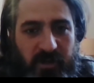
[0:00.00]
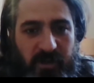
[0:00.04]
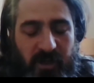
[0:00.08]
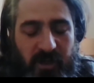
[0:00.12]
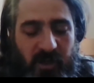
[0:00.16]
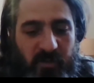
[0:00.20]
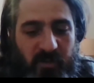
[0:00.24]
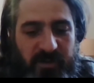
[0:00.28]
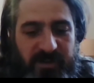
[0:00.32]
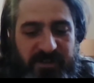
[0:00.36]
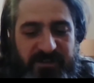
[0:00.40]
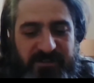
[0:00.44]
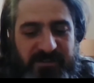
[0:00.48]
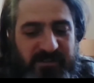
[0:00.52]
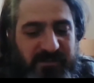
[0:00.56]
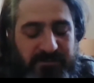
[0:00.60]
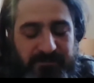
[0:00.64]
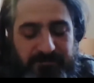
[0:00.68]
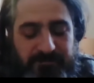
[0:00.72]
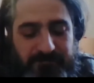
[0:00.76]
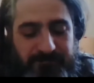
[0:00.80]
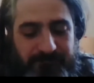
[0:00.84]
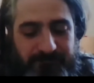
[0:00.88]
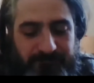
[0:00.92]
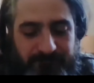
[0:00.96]
always
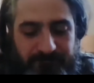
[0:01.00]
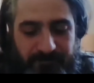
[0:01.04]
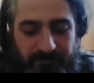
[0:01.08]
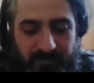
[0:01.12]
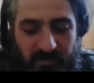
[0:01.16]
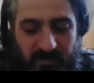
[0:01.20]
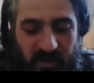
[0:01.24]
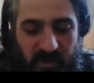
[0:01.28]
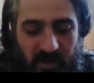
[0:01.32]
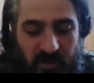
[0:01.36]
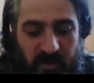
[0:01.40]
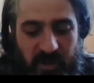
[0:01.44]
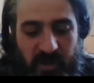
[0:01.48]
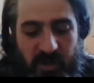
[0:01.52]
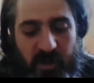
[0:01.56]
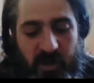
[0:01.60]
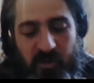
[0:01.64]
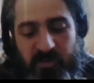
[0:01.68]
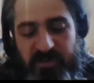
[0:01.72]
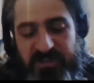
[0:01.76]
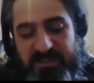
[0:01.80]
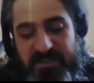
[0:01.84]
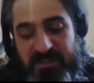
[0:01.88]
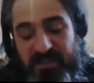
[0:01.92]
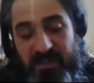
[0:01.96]

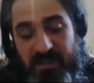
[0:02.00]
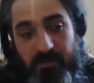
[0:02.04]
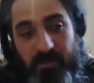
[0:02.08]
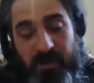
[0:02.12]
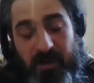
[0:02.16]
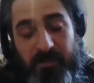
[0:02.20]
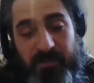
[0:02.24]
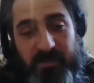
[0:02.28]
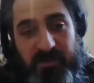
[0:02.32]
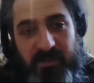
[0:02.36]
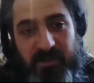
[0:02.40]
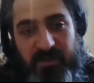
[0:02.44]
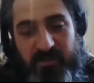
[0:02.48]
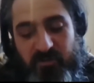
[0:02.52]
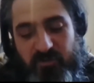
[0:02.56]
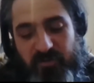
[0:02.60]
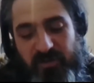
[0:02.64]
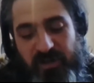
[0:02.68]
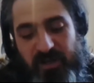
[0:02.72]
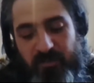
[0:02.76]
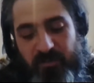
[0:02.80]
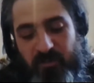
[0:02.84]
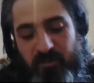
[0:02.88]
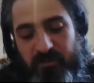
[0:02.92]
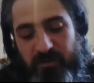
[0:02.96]
dig them up and
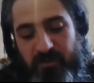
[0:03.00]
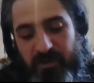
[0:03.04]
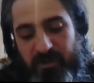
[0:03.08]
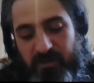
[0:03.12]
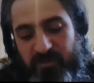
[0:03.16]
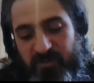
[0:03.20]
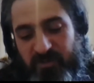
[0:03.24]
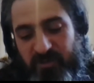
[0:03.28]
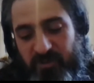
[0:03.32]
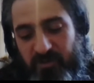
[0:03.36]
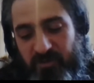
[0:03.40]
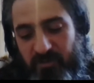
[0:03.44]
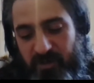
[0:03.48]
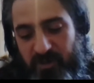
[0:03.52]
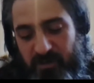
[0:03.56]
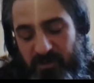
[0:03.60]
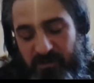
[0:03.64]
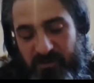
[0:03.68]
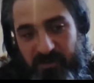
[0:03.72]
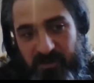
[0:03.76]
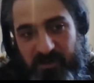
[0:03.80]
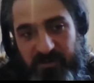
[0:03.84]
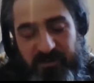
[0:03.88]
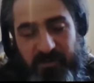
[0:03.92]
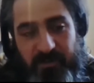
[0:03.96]
try moving them too. It
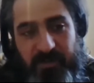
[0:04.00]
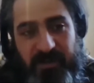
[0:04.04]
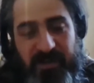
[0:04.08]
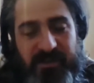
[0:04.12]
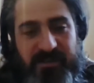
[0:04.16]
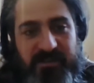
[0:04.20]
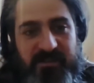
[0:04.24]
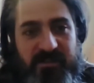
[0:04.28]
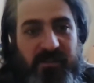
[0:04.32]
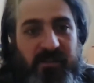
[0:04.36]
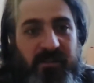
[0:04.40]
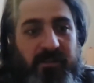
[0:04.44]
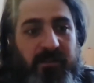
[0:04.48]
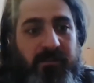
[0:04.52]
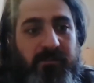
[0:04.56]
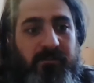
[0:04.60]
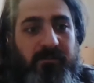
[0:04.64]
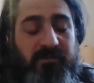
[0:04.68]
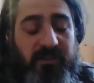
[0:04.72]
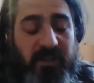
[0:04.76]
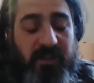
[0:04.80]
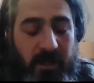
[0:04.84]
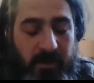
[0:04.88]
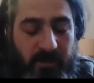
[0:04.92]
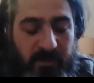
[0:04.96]
all depends on
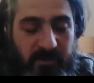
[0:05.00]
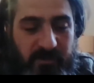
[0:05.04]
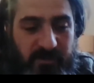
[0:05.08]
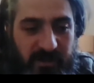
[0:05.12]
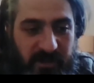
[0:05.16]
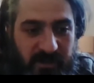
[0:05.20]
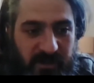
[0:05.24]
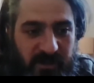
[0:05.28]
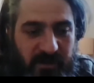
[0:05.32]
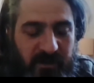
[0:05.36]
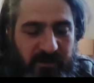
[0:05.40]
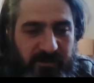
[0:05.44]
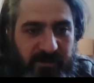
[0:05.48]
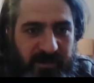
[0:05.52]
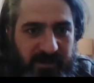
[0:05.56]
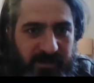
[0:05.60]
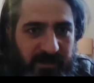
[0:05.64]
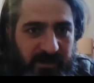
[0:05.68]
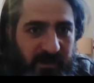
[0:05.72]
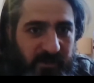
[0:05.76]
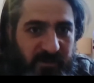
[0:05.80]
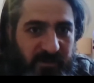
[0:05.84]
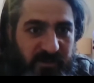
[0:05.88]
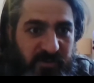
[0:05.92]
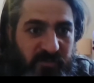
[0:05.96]
time of year and
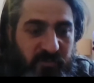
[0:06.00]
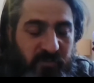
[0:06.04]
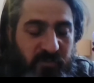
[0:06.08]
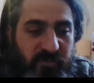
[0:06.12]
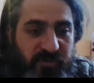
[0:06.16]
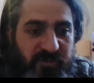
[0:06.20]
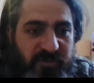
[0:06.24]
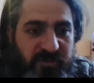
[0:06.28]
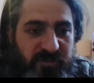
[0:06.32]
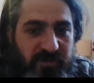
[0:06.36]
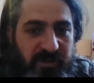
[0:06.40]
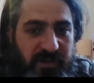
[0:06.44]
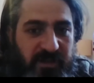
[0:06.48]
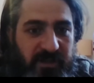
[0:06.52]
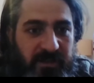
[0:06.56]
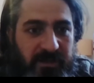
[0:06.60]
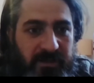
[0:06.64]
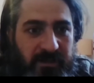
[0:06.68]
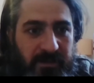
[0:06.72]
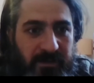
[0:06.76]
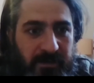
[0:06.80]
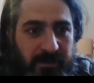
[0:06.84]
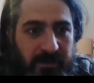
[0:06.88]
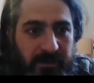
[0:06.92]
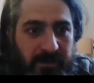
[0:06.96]
how much roots you get.
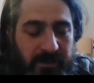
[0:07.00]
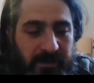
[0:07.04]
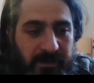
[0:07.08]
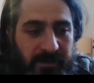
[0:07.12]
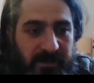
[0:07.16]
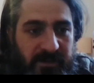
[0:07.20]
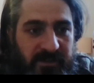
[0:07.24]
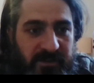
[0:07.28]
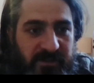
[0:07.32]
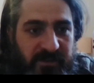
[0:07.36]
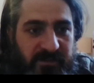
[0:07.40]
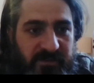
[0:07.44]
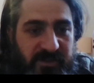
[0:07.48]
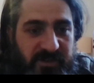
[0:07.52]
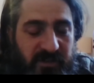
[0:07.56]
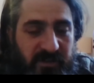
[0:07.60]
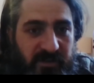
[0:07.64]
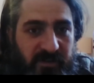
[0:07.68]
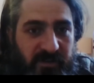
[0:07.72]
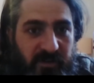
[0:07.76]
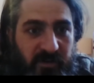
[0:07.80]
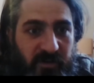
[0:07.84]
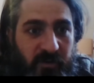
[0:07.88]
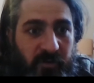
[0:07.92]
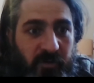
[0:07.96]
Generally,
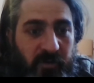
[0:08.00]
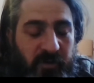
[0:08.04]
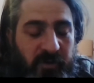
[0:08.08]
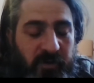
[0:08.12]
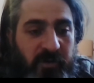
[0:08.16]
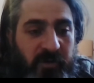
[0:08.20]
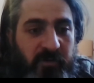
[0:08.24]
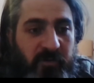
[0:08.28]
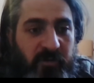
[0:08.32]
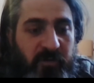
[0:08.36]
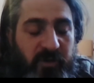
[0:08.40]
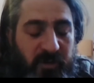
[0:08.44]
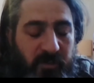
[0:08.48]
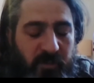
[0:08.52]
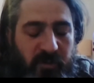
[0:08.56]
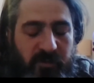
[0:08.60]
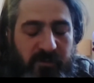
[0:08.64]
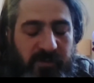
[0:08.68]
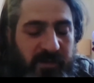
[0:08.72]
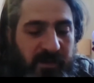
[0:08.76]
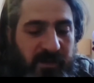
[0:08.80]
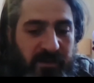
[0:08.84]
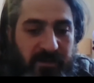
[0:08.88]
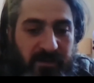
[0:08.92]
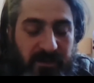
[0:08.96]
the earlier you can move
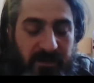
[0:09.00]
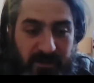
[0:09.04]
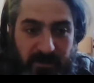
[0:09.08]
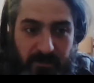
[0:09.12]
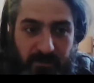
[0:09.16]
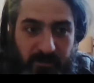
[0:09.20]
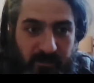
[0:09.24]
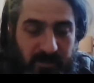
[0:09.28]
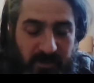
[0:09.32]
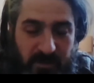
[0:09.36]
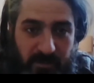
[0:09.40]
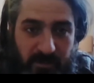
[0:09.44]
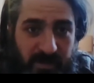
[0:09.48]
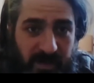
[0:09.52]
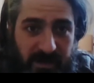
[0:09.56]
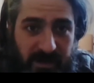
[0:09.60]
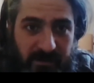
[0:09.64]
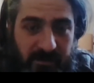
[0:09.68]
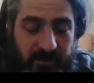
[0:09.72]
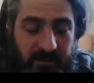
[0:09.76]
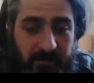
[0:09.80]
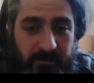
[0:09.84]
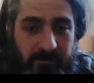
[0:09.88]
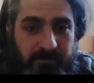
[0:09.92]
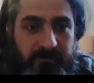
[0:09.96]
anything, the
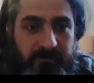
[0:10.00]
better.